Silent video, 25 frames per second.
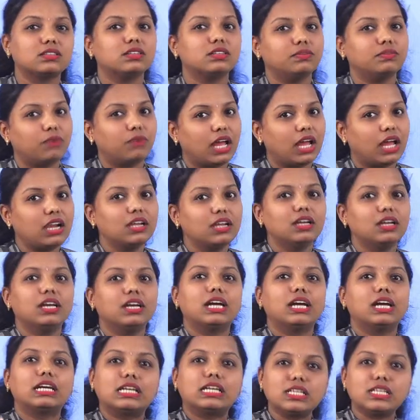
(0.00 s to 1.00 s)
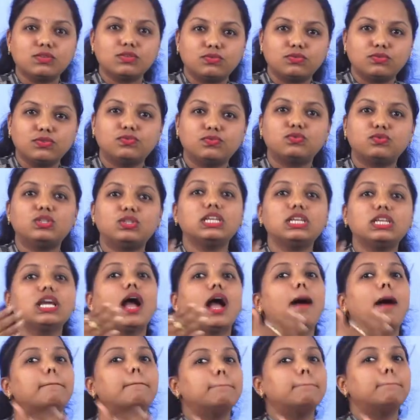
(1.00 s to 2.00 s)
Well, it is 50
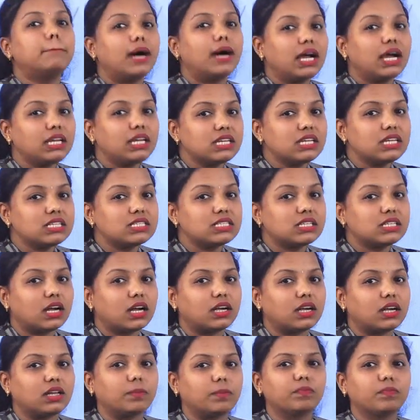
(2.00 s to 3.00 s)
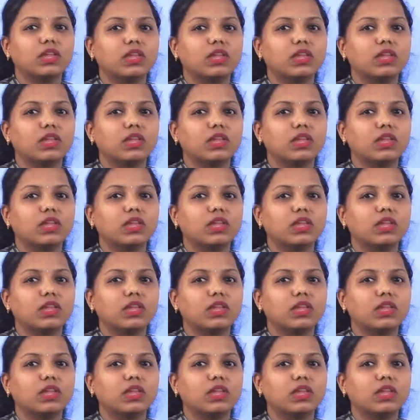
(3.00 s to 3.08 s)
minus 30.